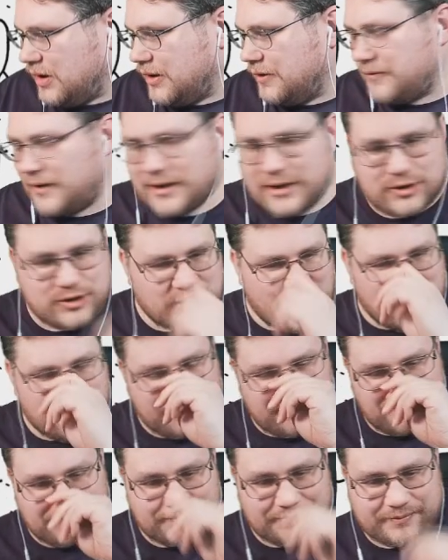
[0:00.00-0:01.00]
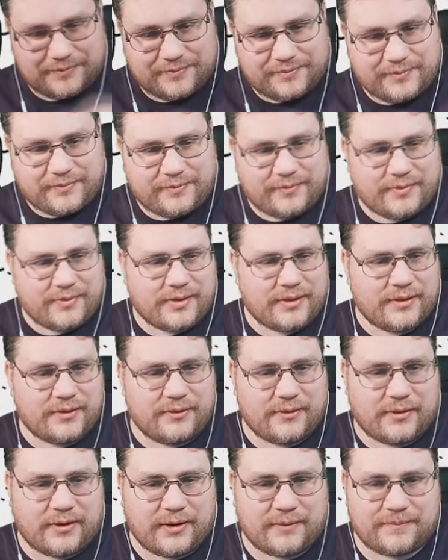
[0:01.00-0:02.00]
Thank you, chat.
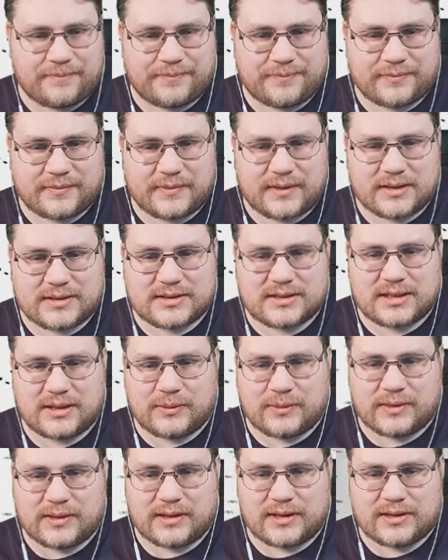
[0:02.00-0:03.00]
Right. Let's see what he